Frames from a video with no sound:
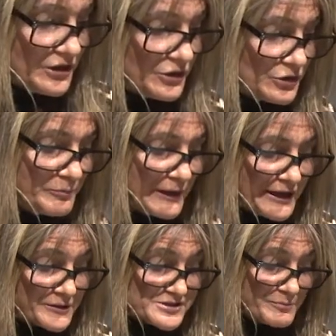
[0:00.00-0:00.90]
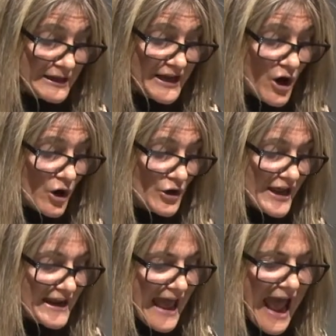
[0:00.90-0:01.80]
good players play hard
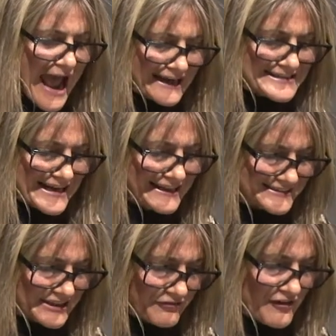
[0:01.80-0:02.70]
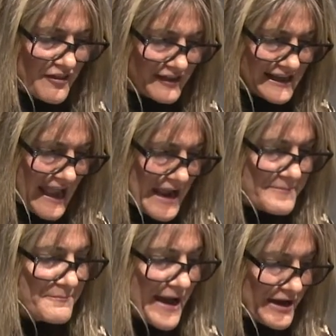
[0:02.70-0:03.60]
and act as if the
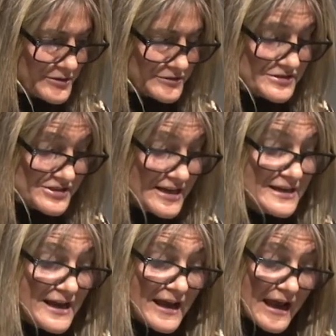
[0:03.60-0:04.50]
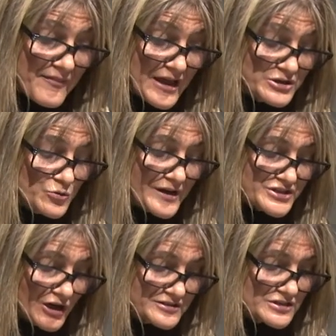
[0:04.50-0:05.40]
game matters. And then you
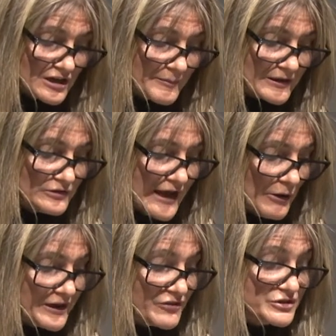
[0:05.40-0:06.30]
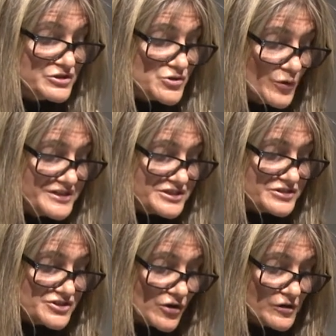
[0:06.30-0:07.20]
went on to talk about allowing the joys
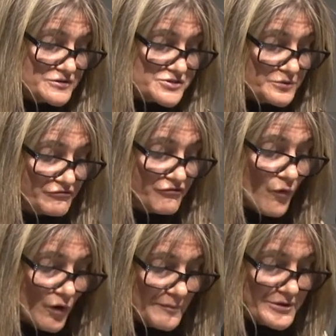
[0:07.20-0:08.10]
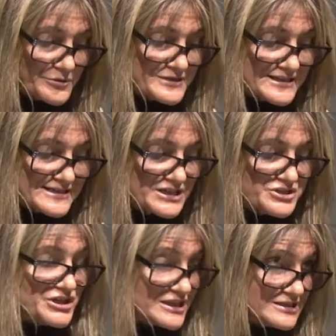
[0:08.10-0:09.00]
and sorrows to inform your
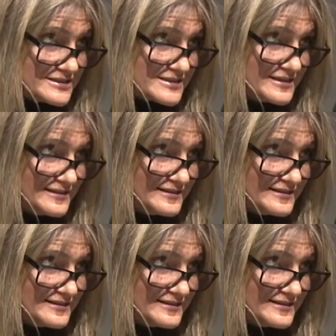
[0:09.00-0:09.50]
decisions.